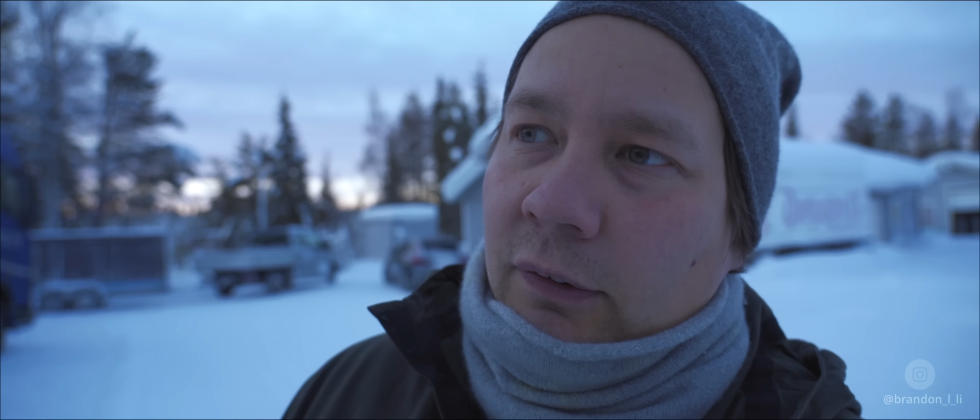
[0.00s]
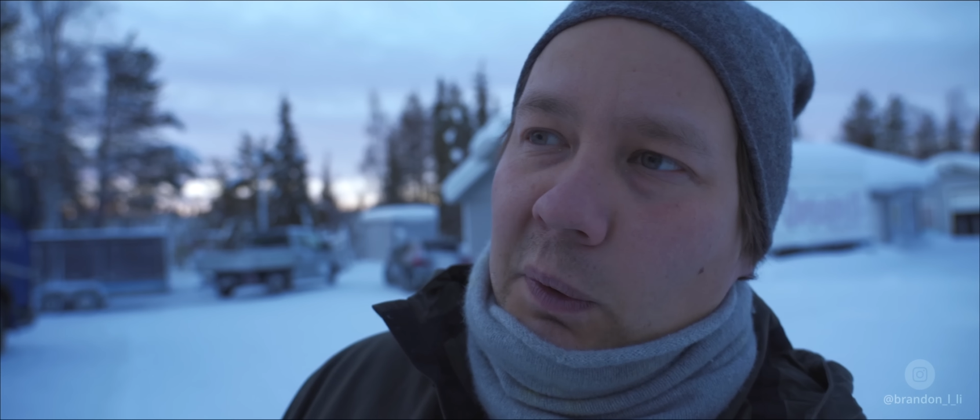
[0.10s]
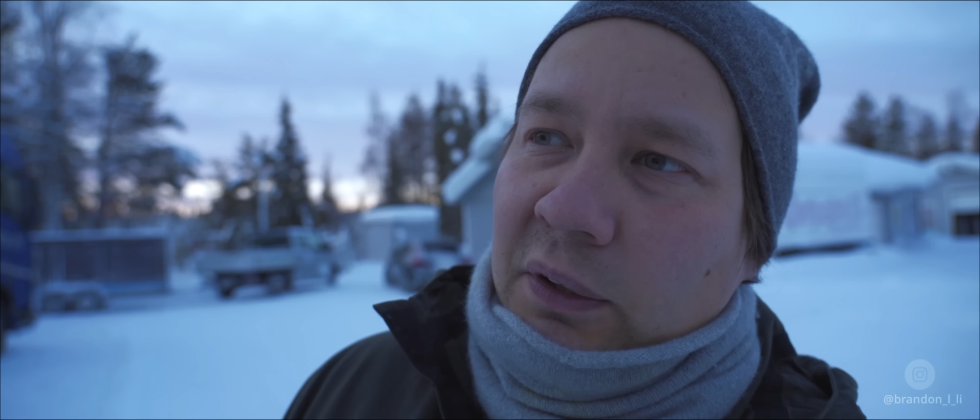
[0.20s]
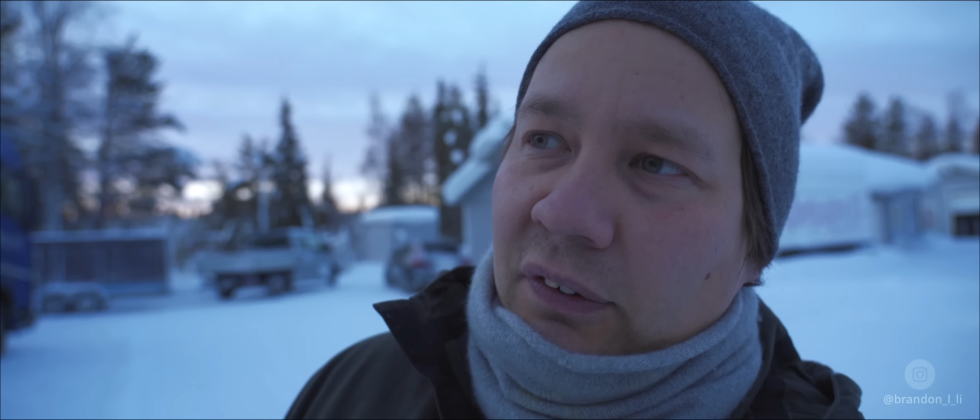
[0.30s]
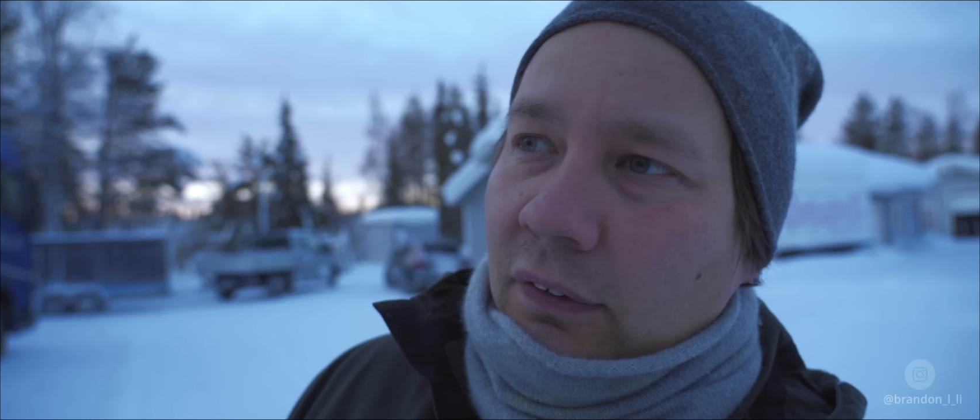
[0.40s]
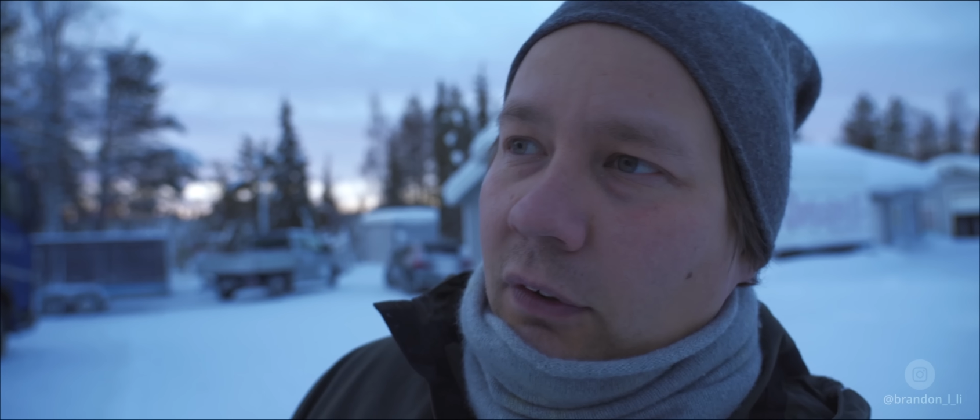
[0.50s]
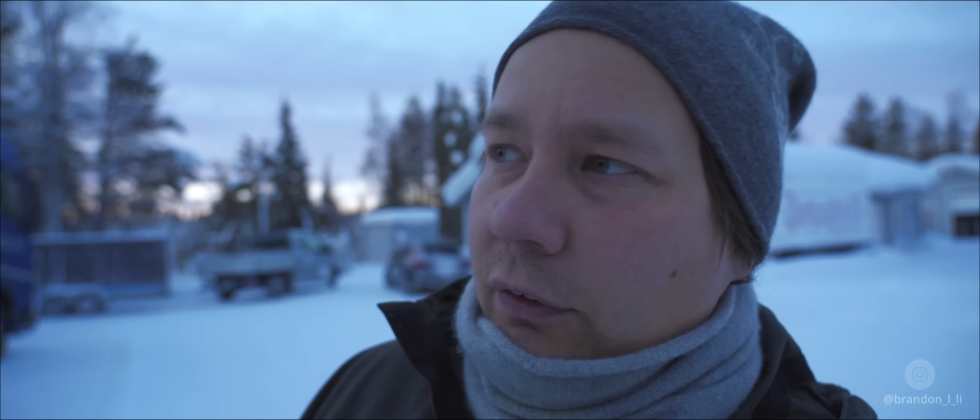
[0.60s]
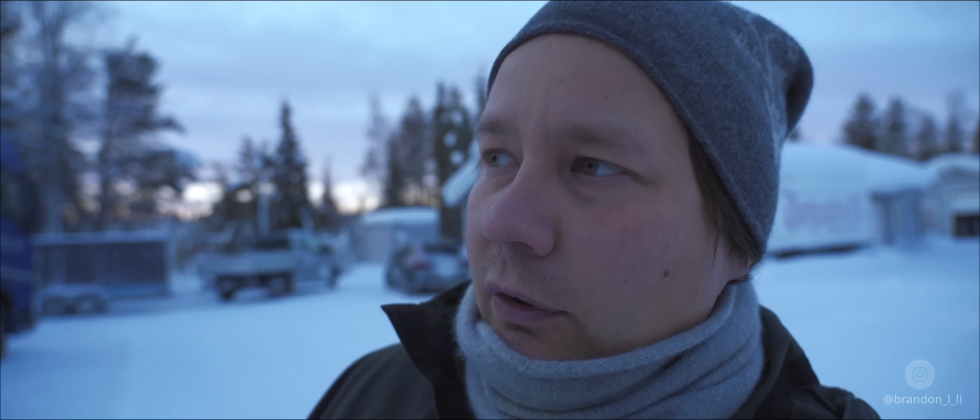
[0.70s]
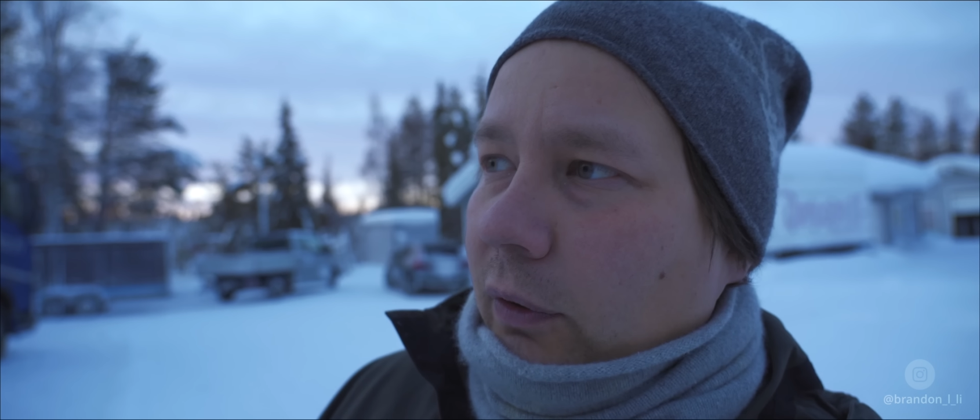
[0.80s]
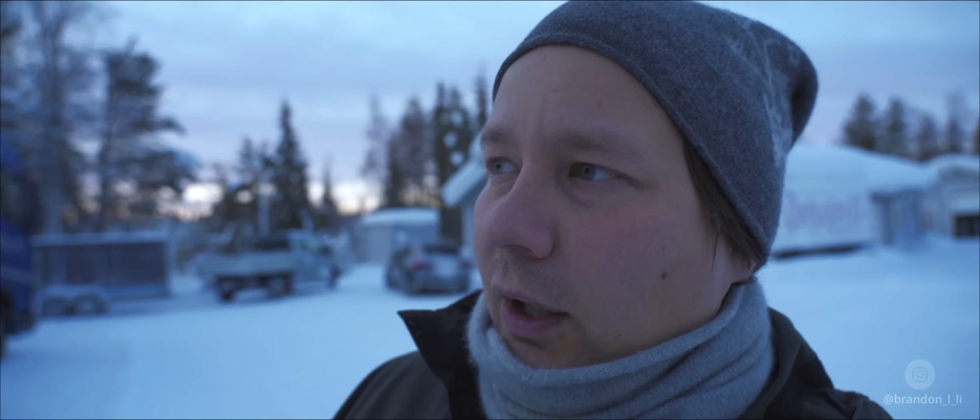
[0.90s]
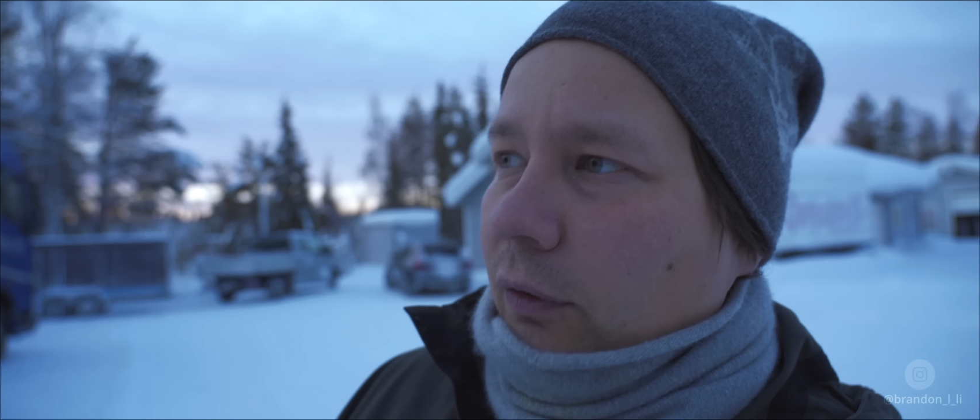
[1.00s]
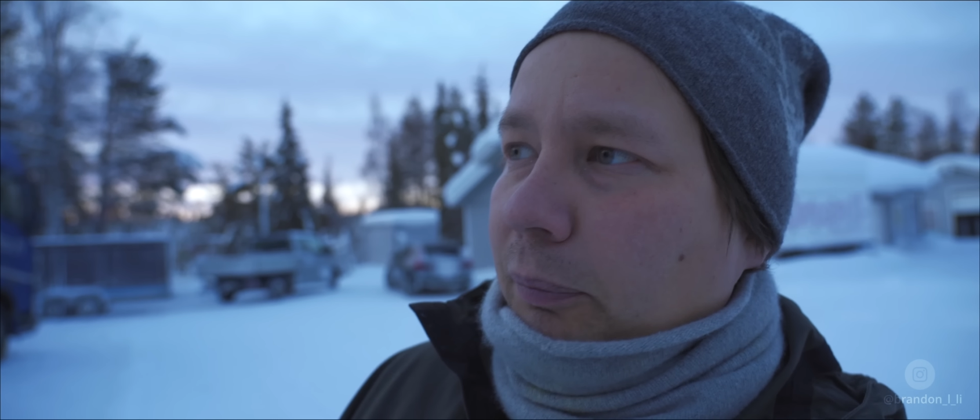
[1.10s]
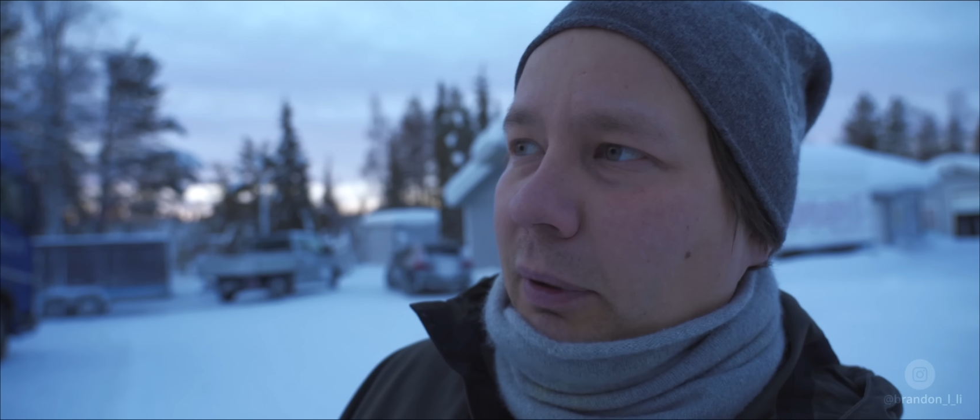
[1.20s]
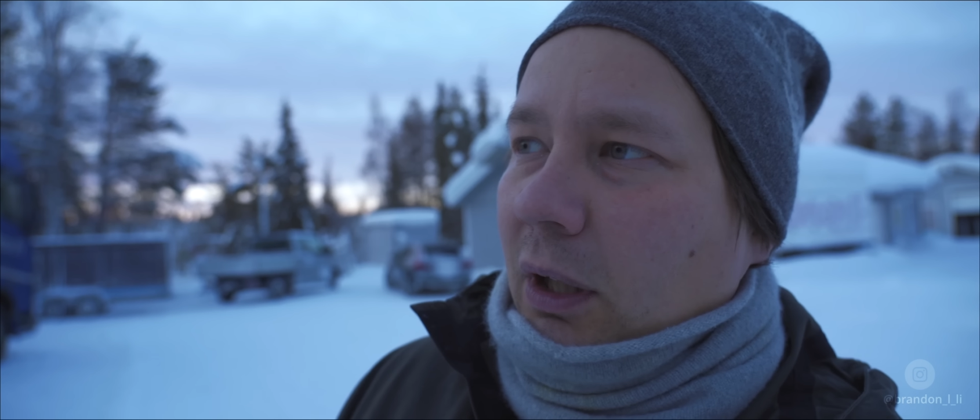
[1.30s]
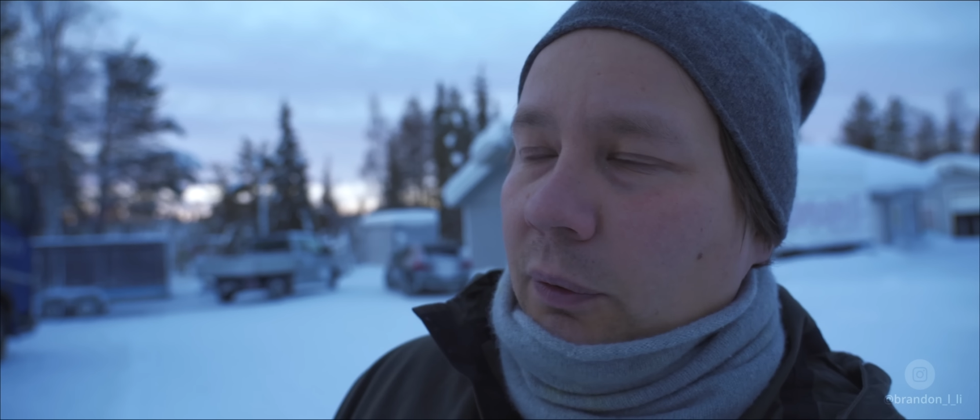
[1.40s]
which is on the ground
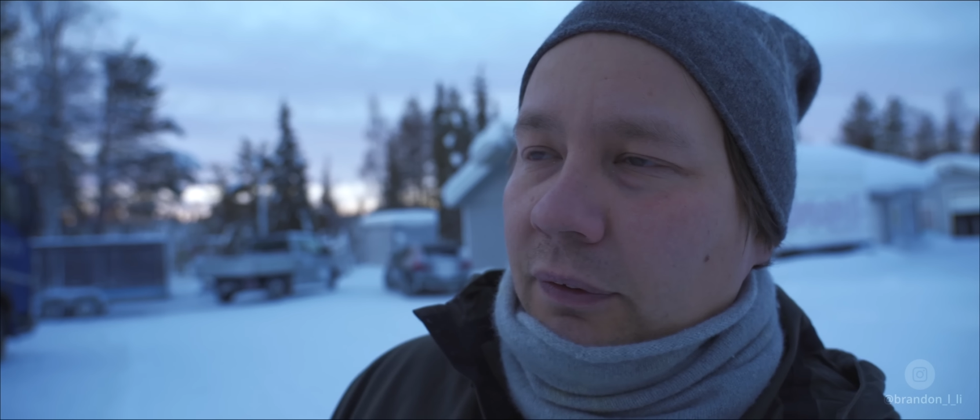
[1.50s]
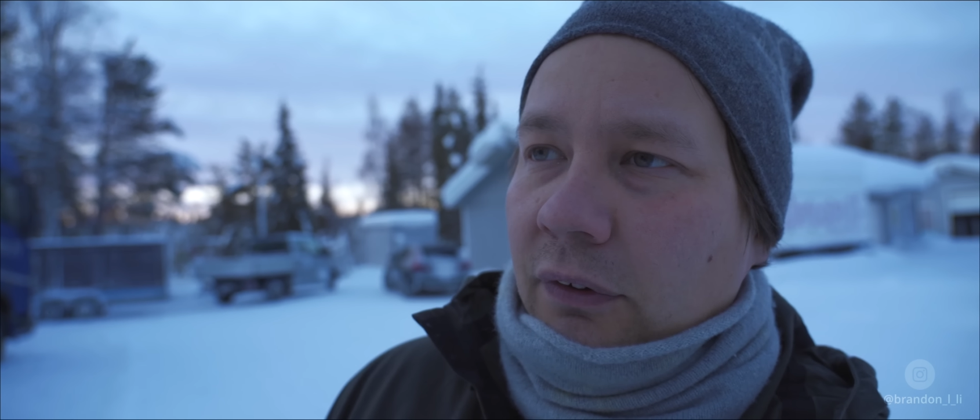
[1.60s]
below the